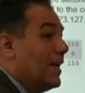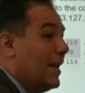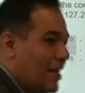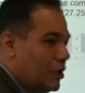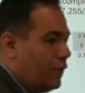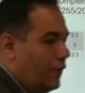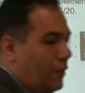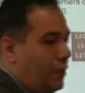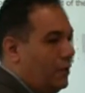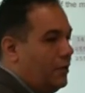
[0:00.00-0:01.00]
a
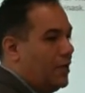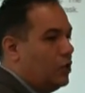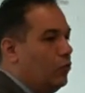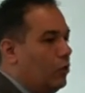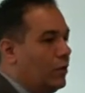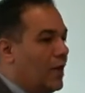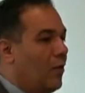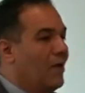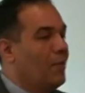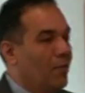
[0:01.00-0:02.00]
classful network,
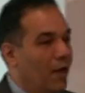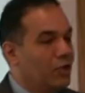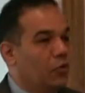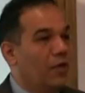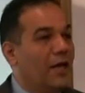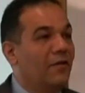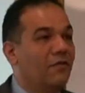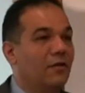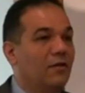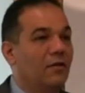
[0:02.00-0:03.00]
how many blocks we have?